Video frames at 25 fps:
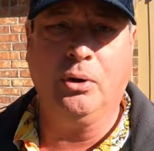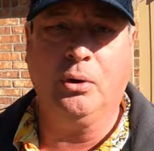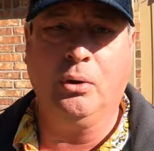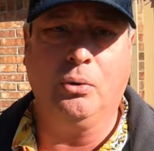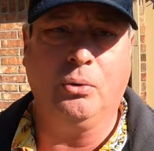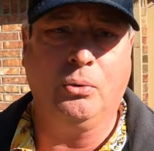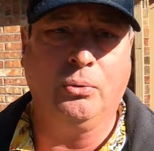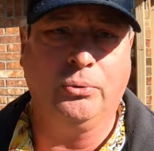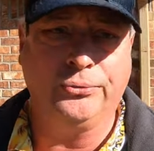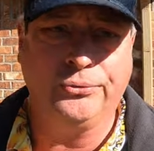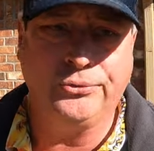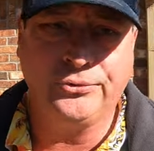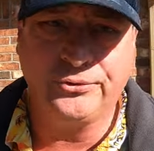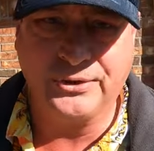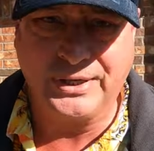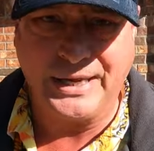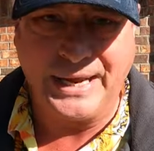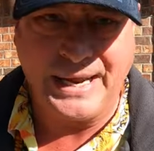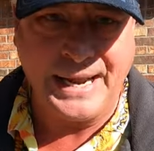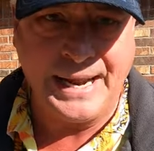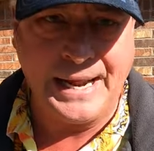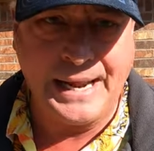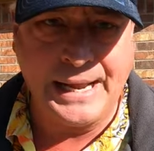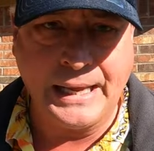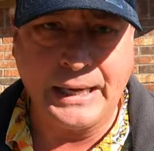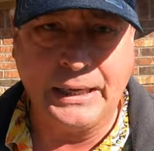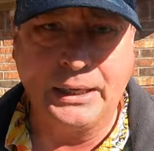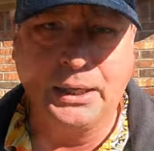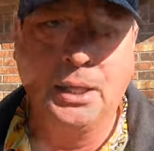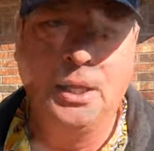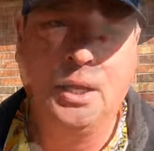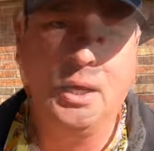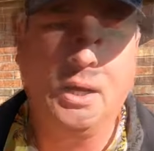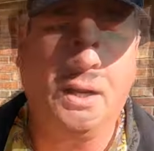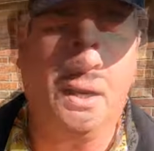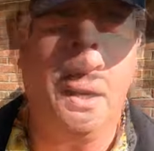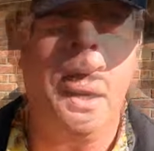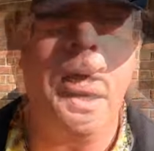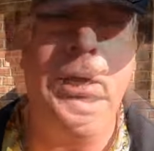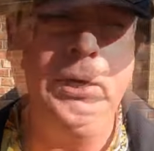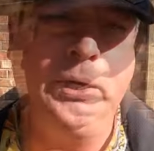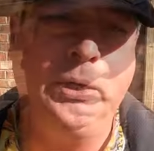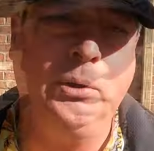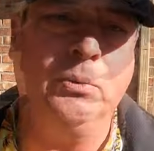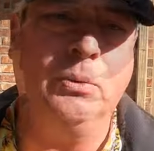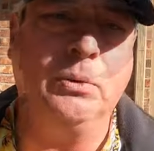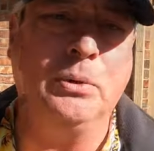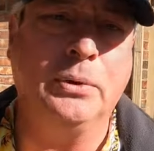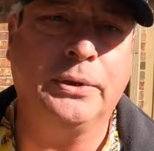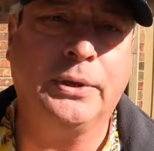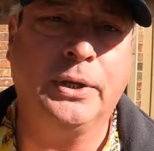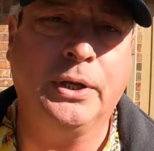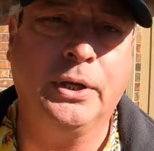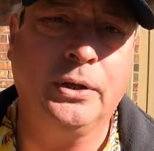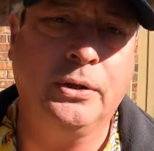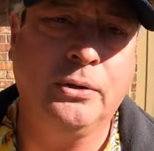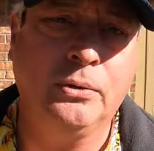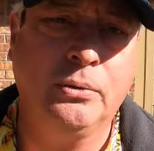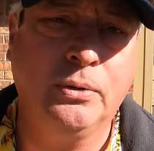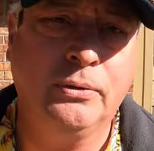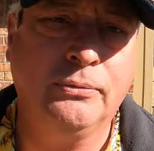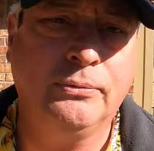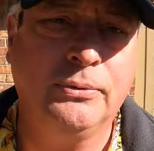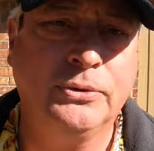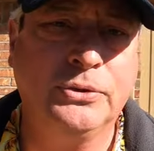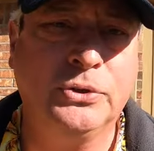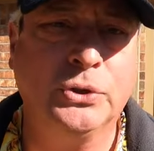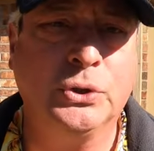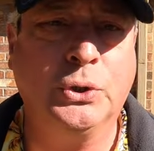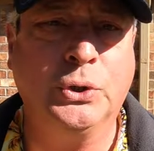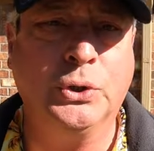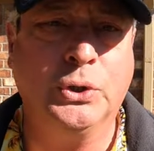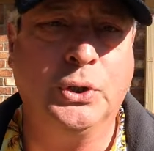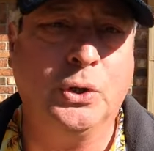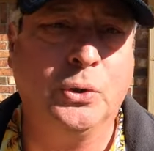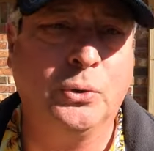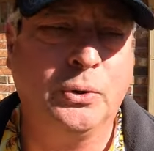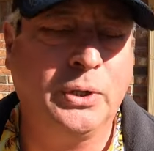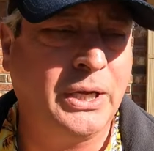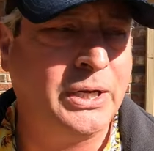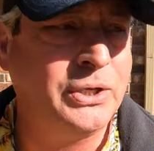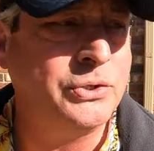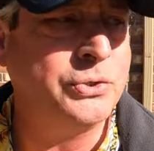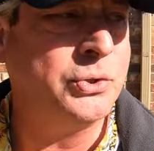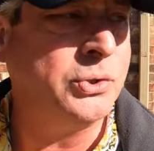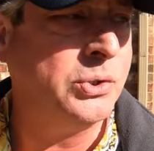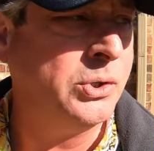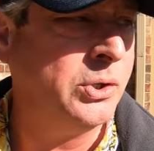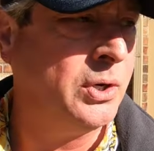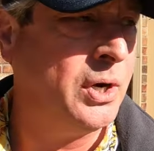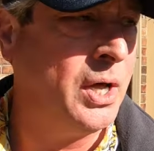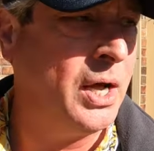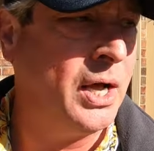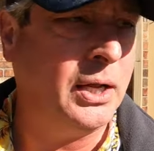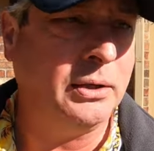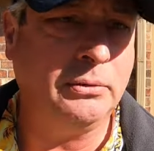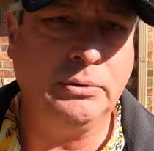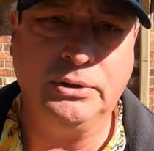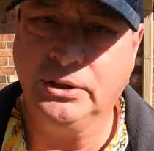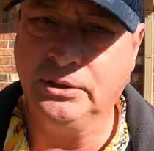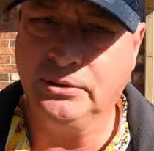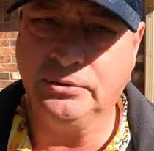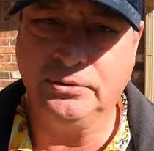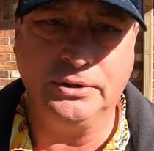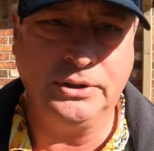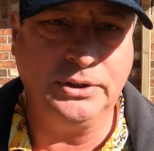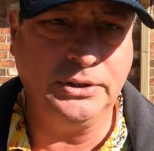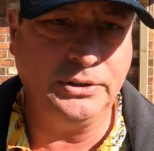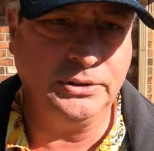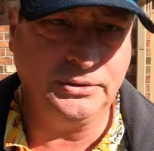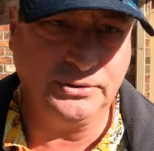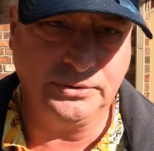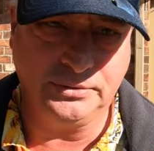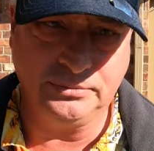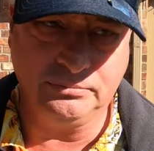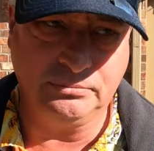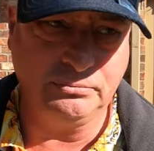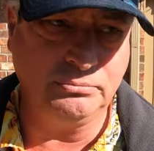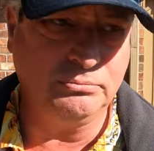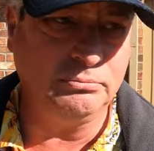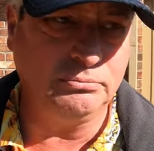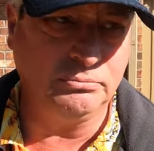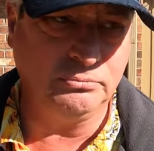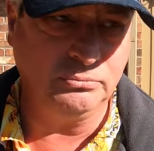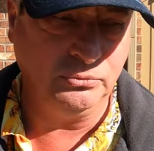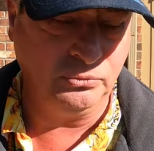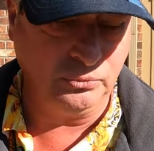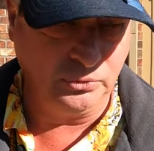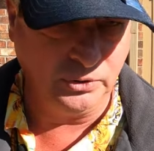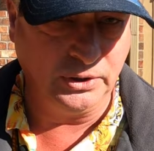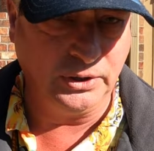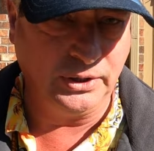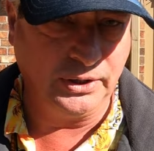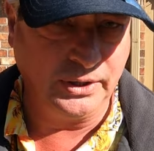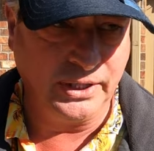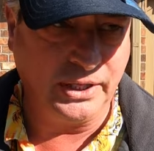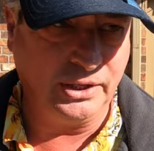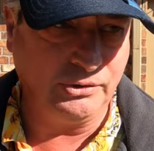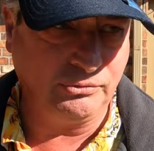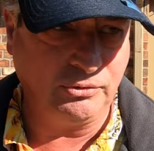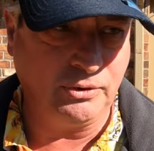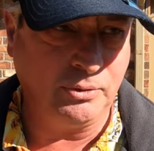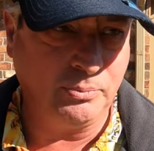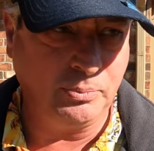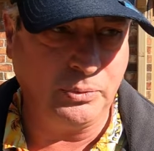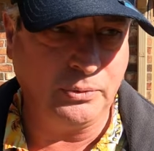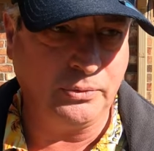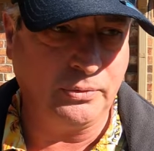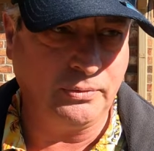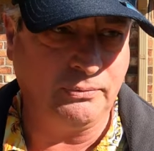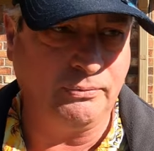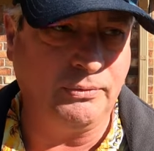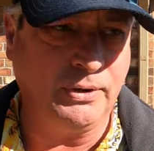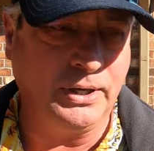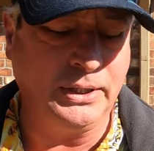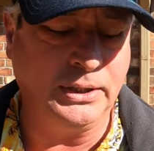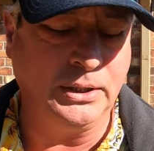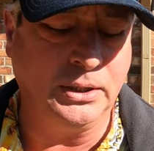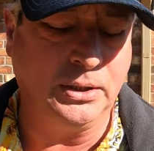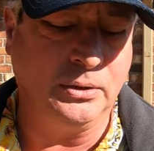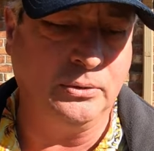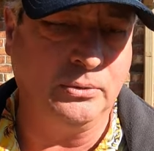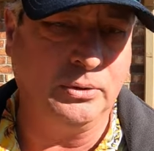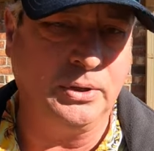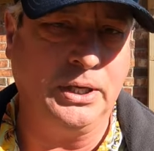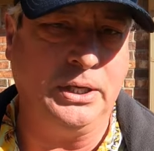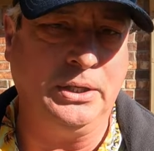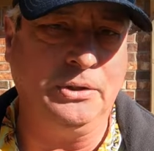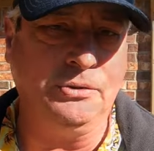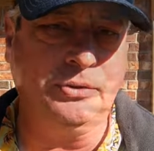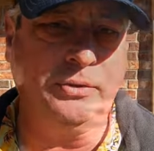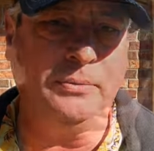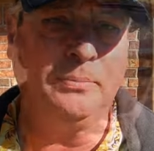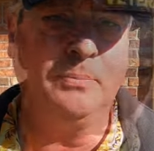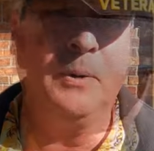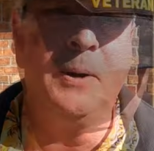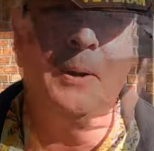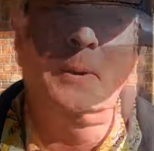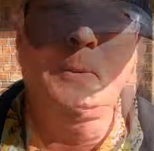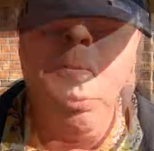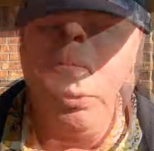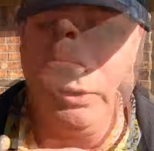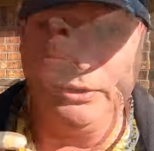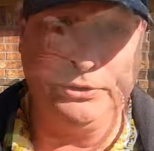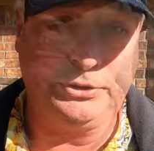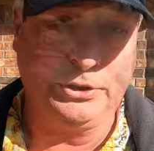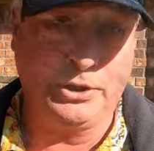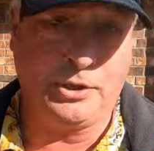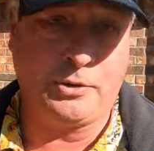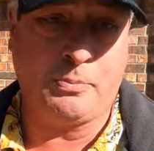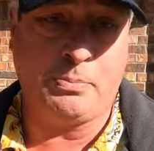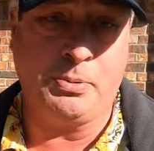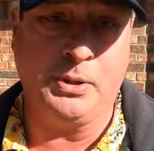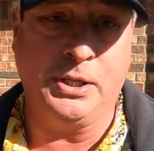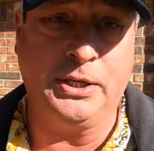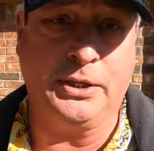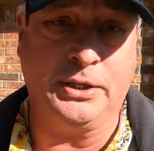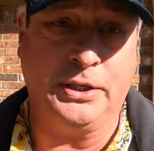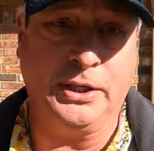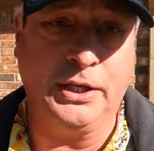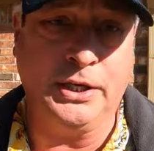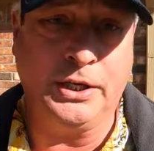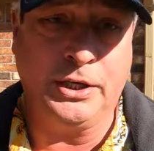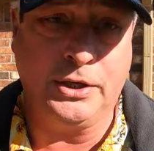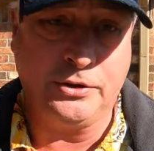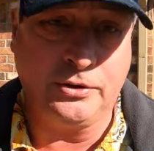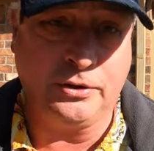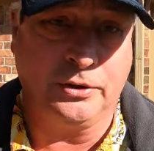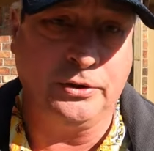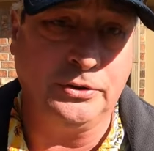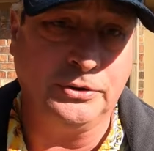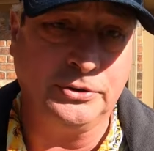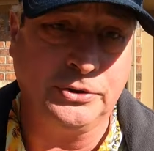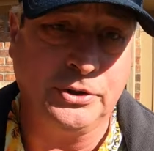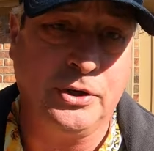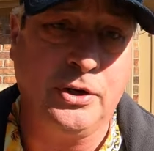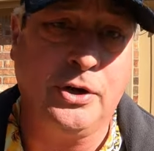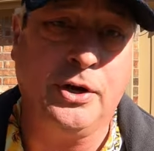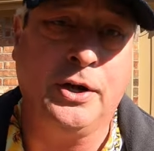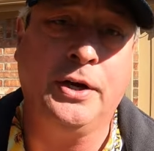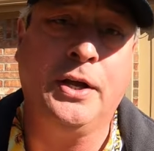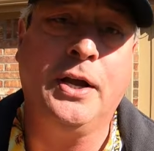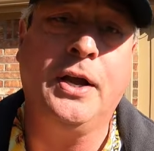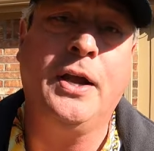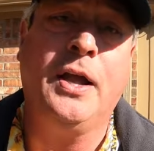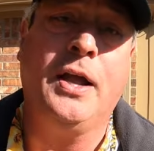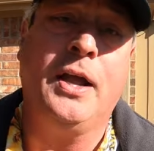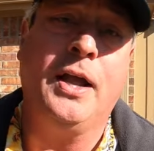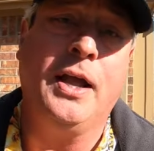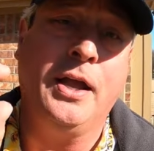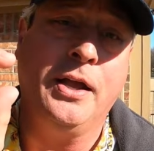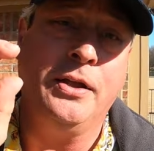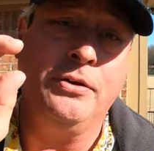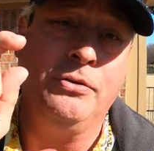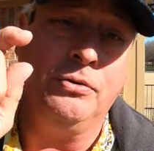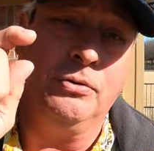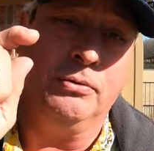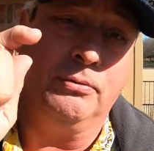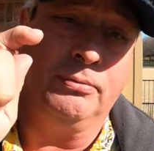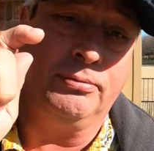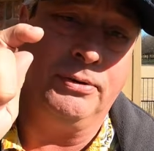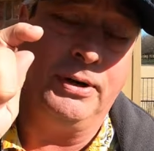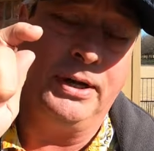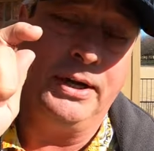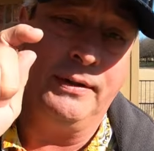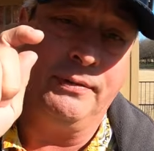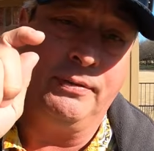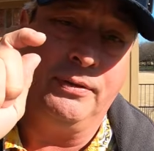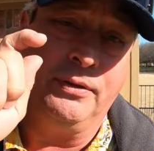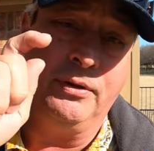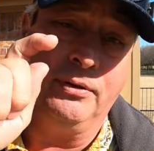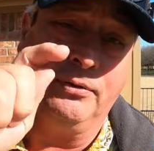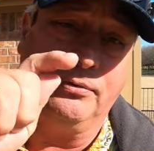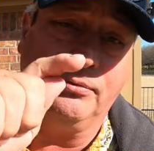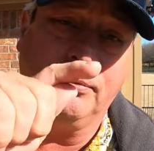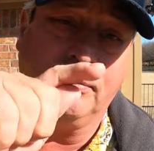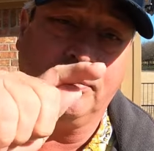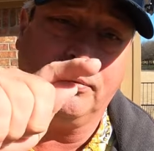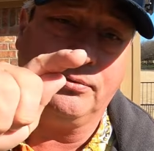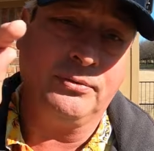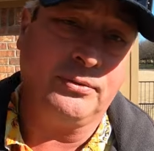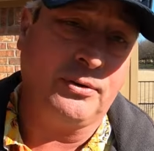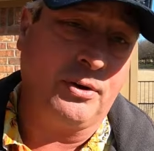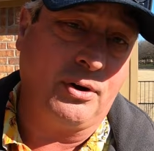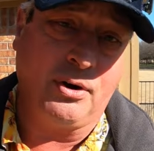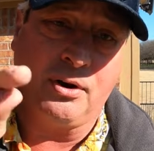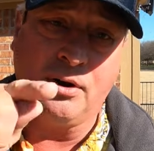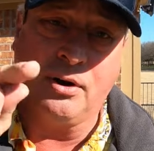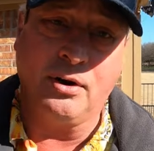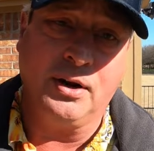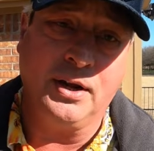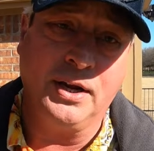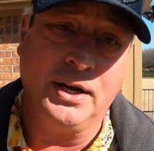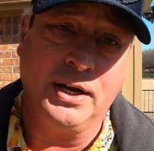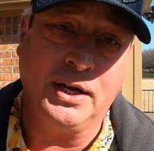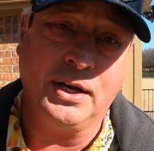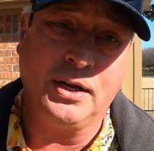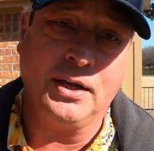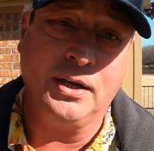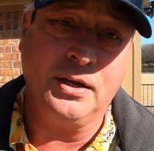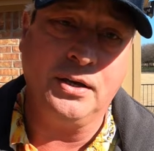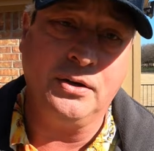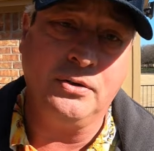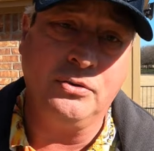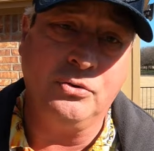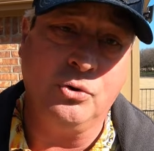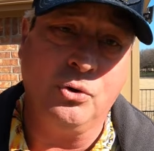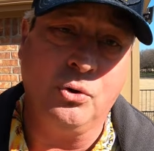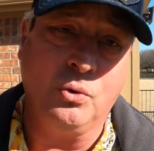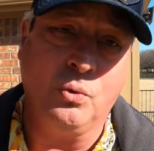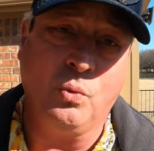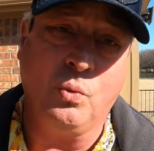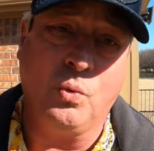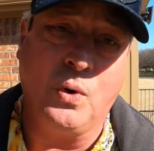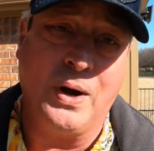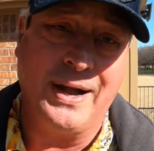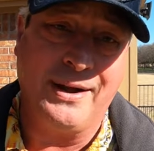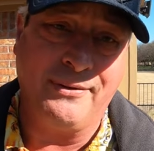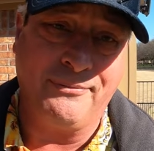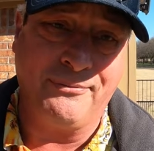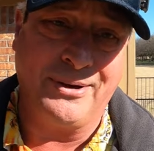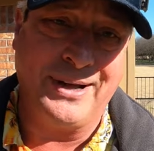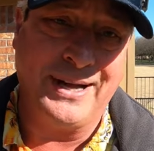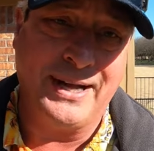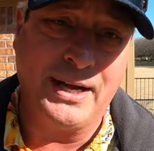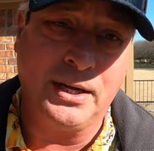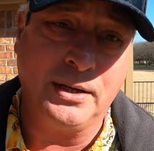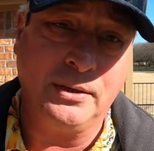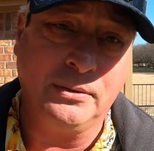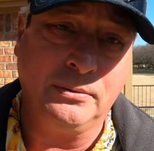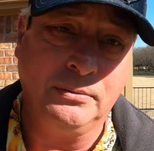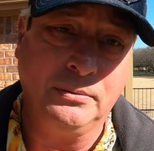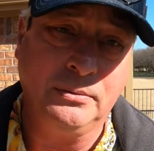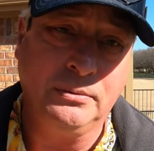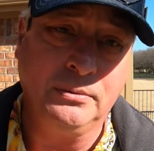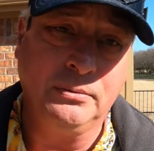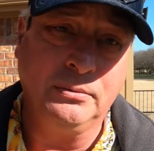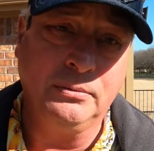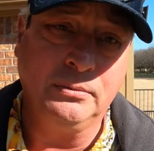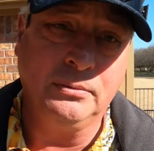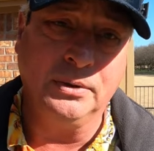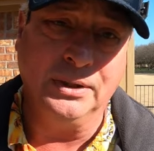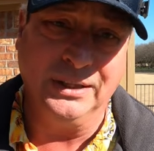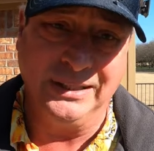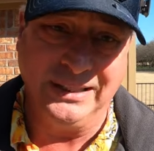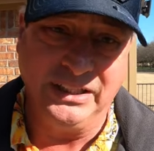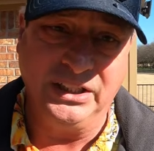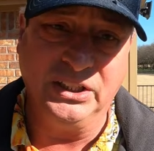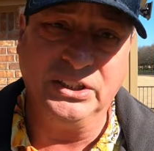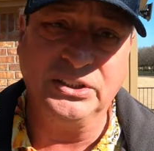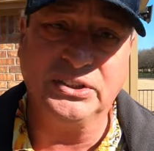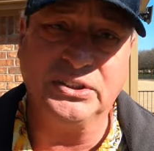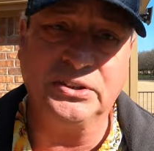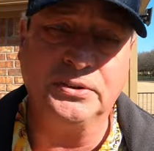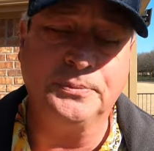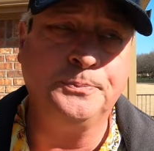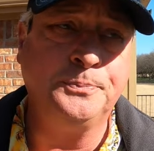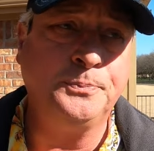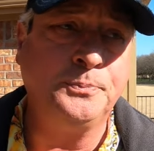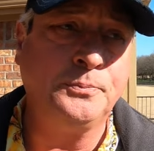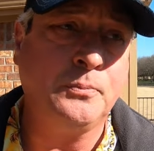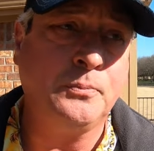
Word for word: a whole scan and it will tell you if it's a good location or not. It, it's really that simple to find a location. And once it's plugged in, it turns on and you'll find the Starlink in your Wi-Fi list